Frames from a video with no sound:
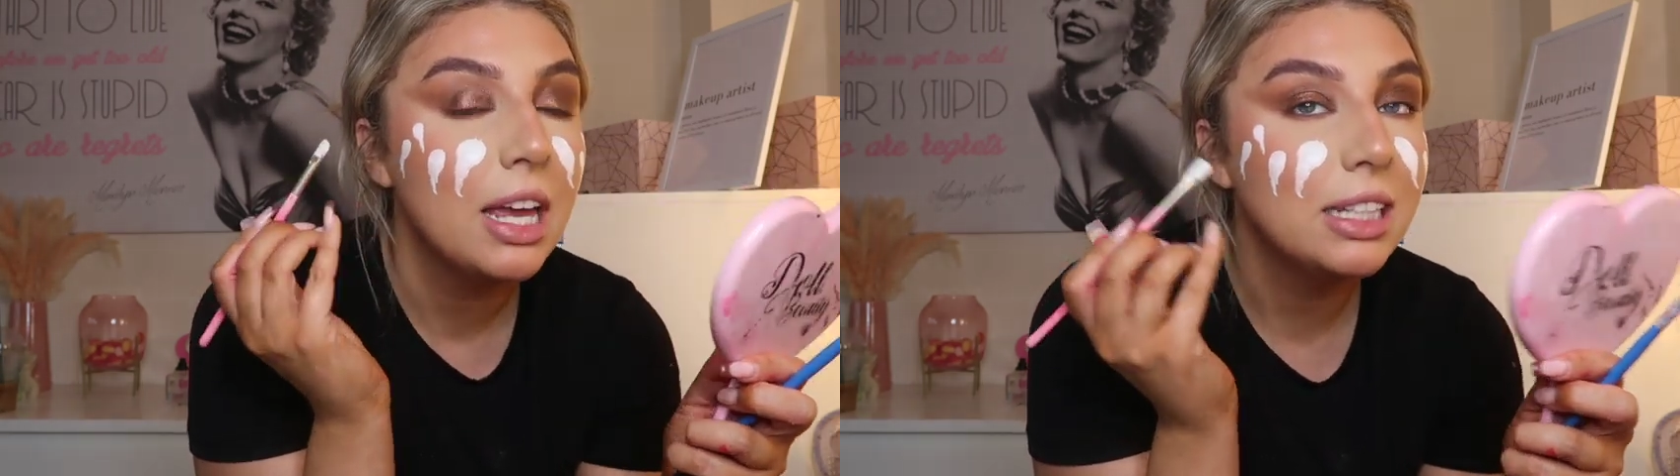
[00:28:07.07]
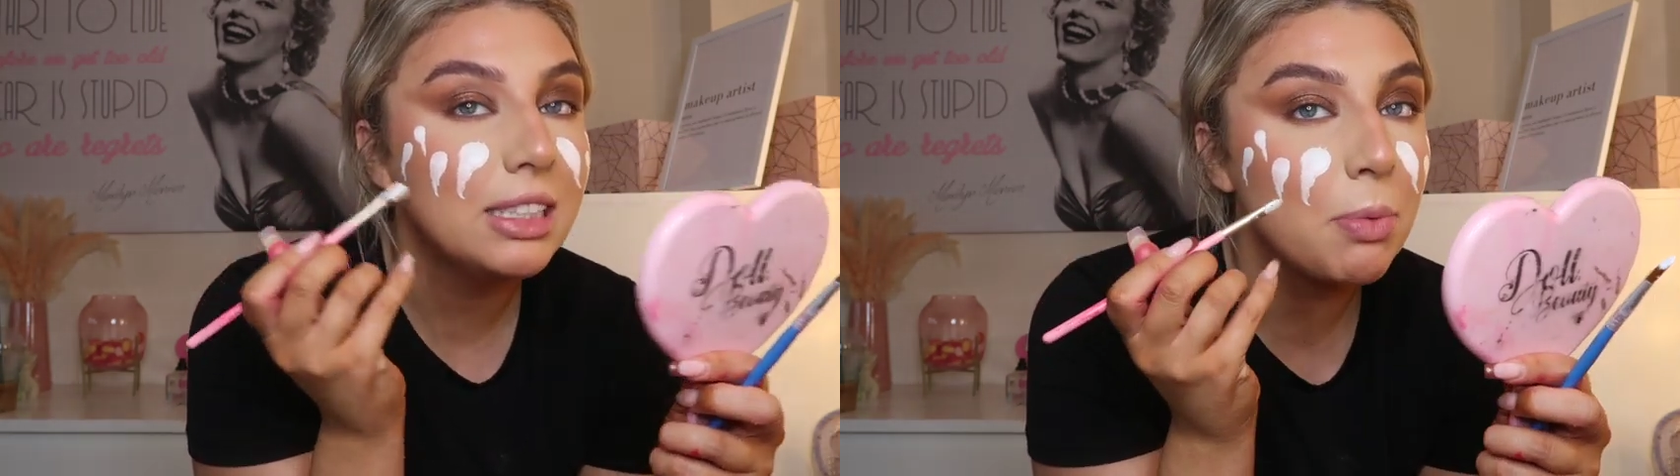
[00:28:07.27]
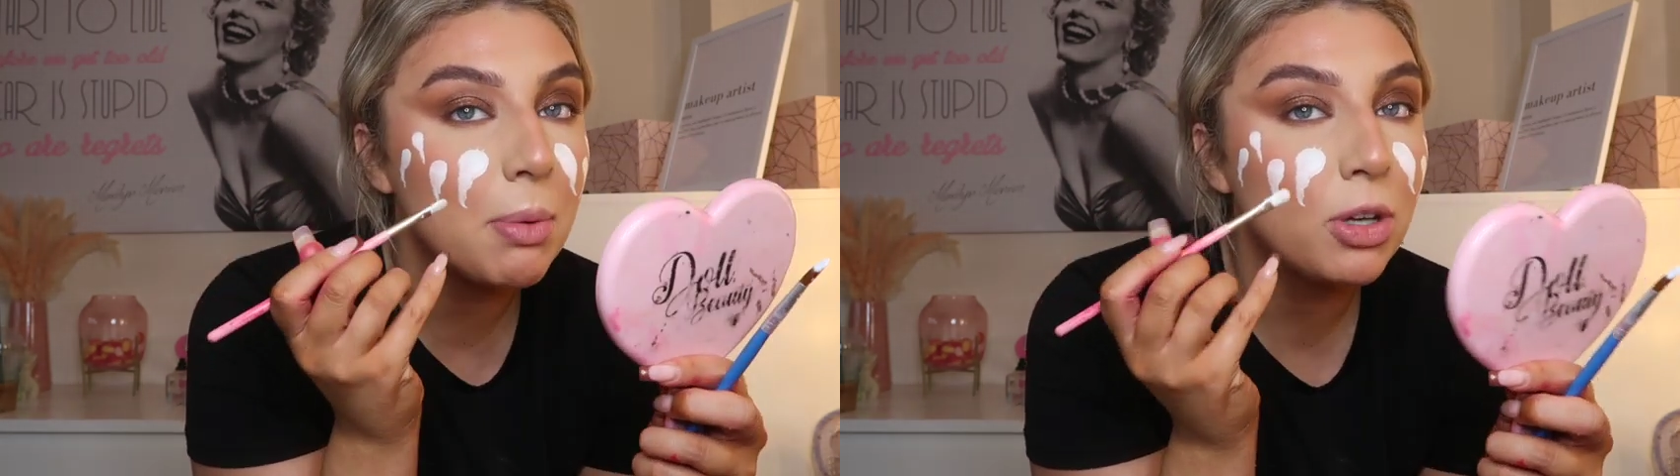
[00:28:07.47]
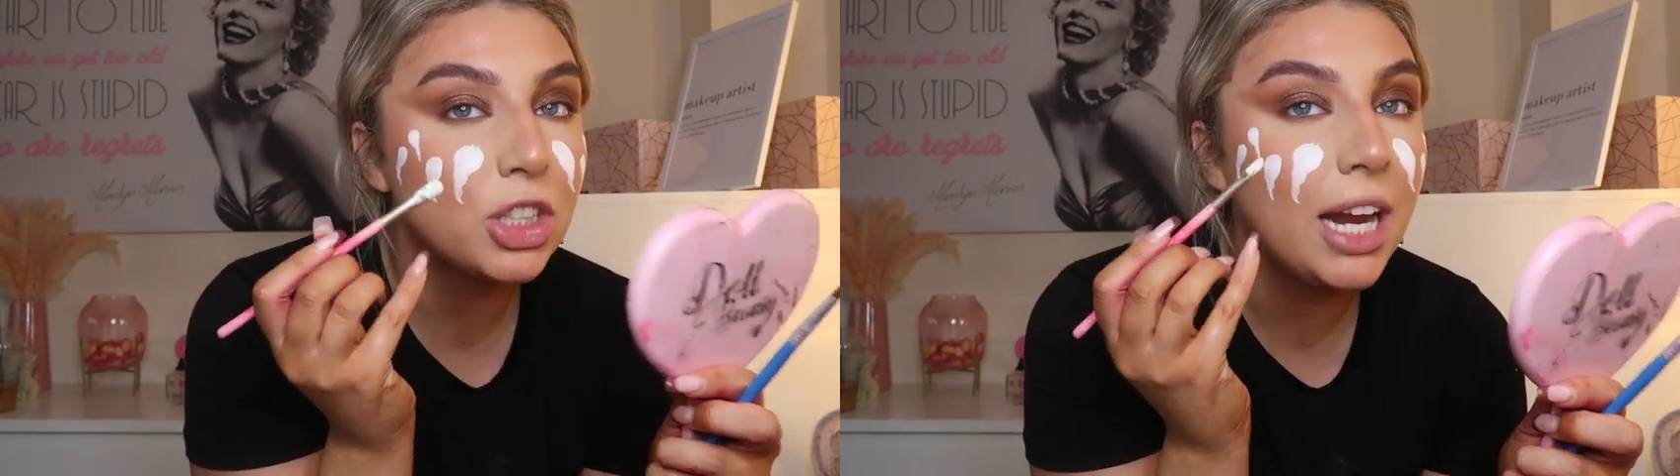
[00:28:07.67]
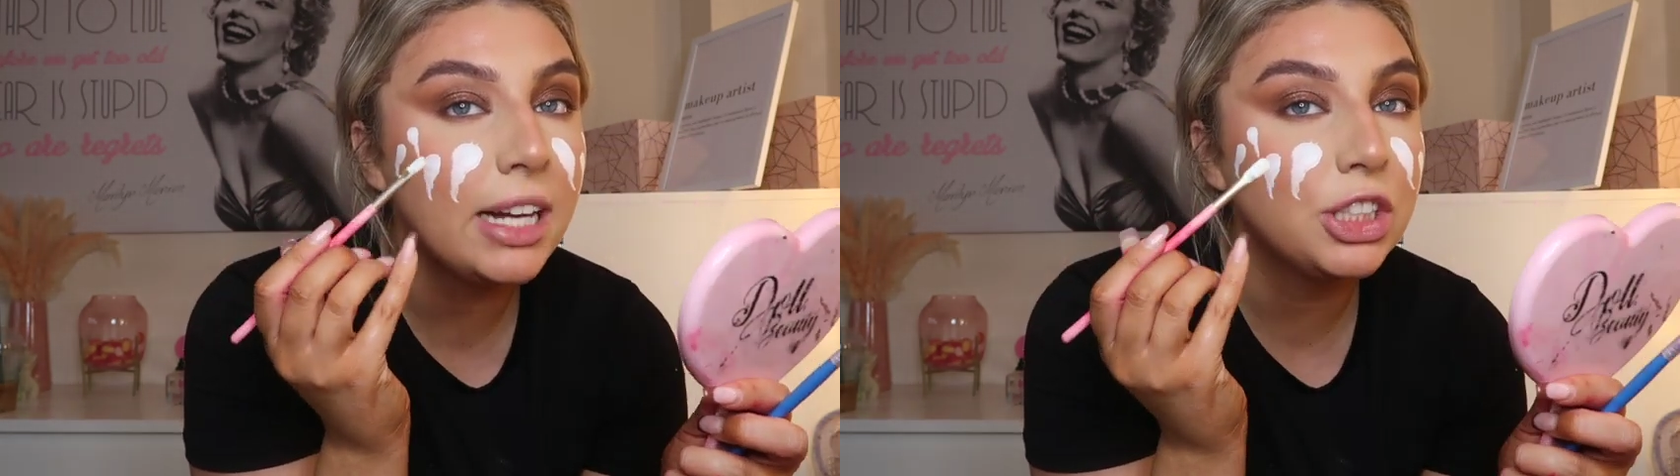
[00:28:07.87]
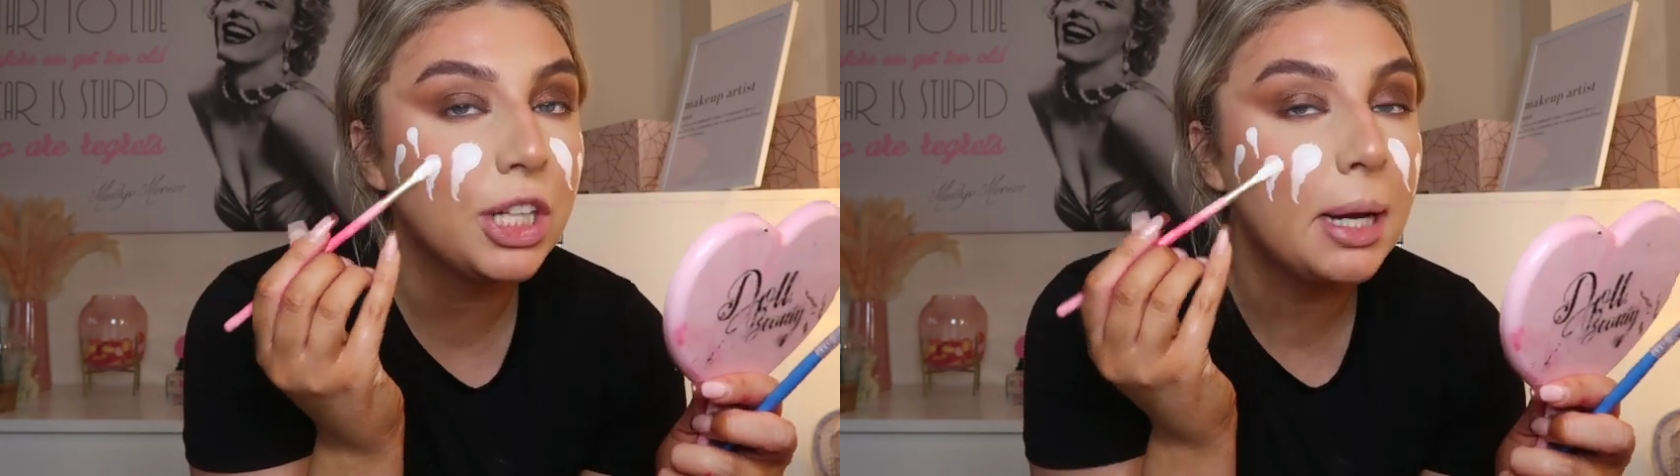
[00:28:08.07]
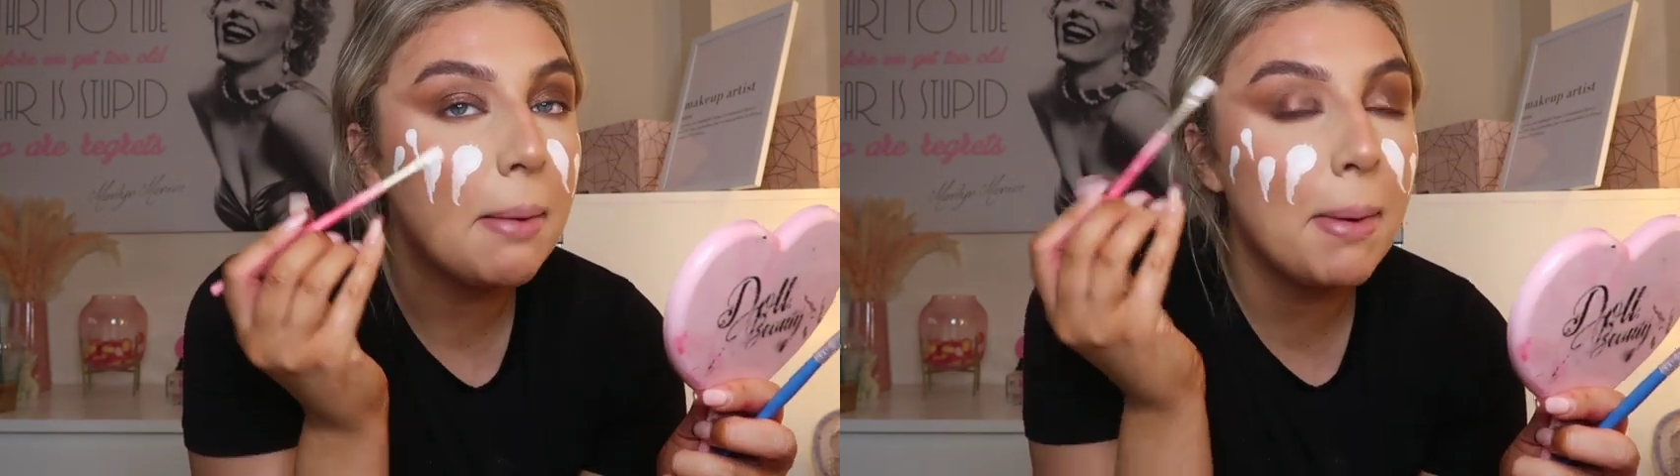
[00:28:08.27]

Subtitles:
it's a little bit more challenging,